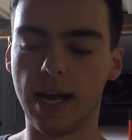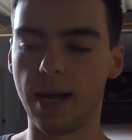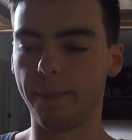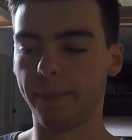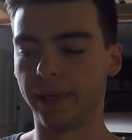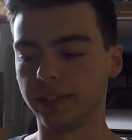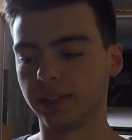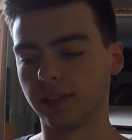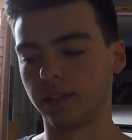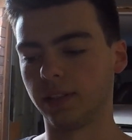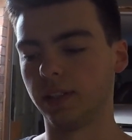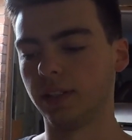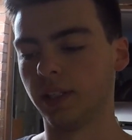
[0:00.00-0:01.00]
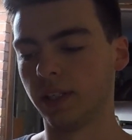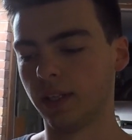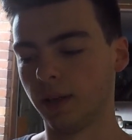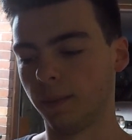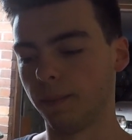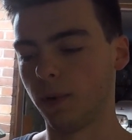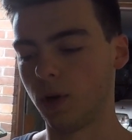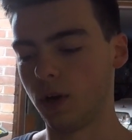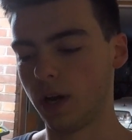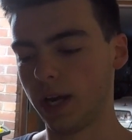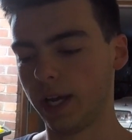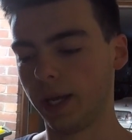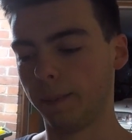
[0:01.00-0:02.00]
Basically
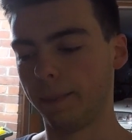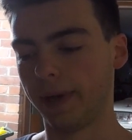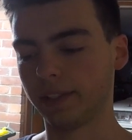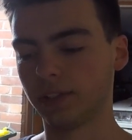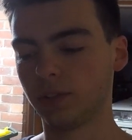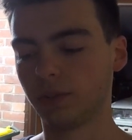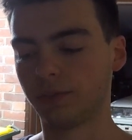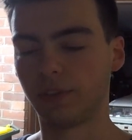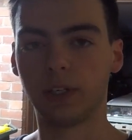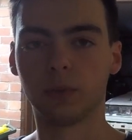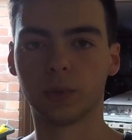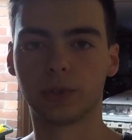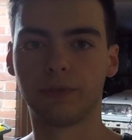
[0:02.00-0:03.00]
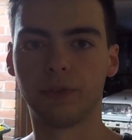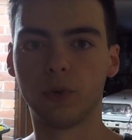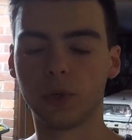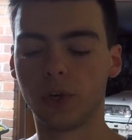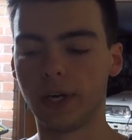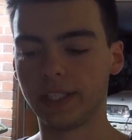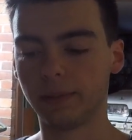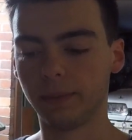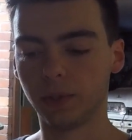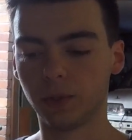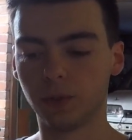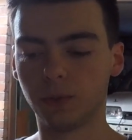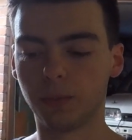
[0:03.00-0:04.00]
my passenger front was
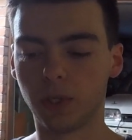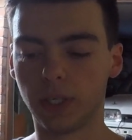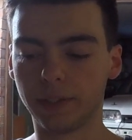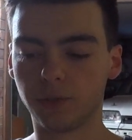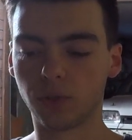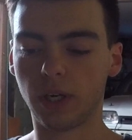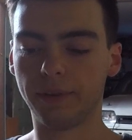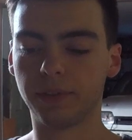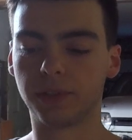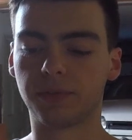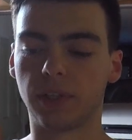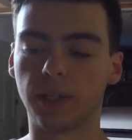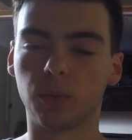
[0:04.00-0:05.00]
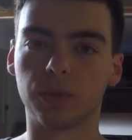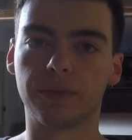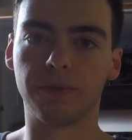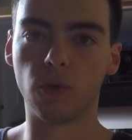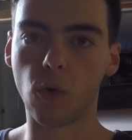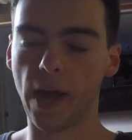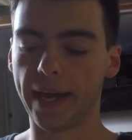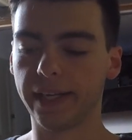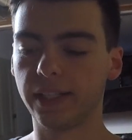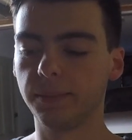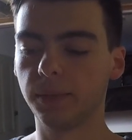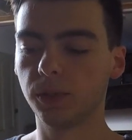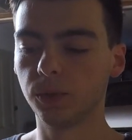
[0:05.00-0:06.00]
490mm, my driver's front was
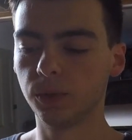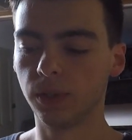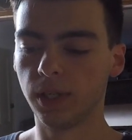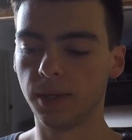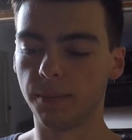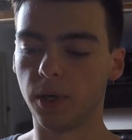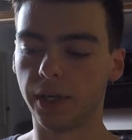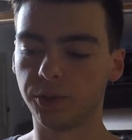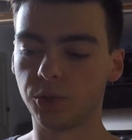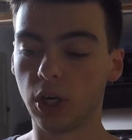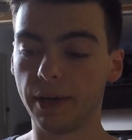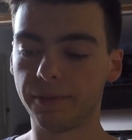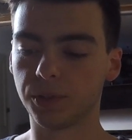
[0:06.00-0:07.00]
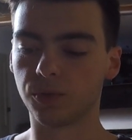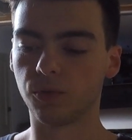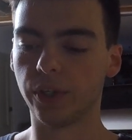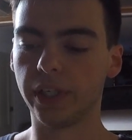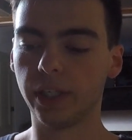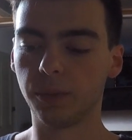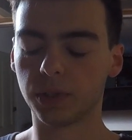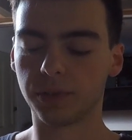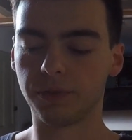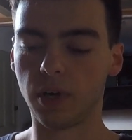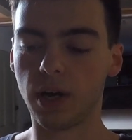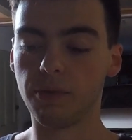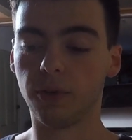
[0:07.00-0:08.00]
480mm, my driver's rear was
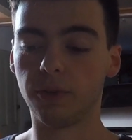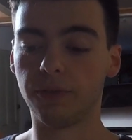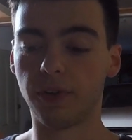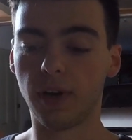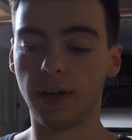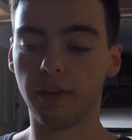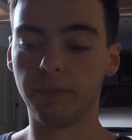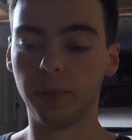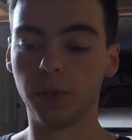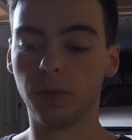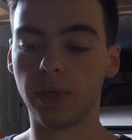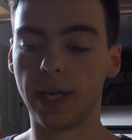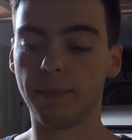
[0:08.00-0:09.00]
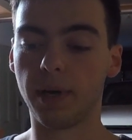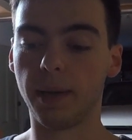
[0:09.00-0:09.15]
505mm, and my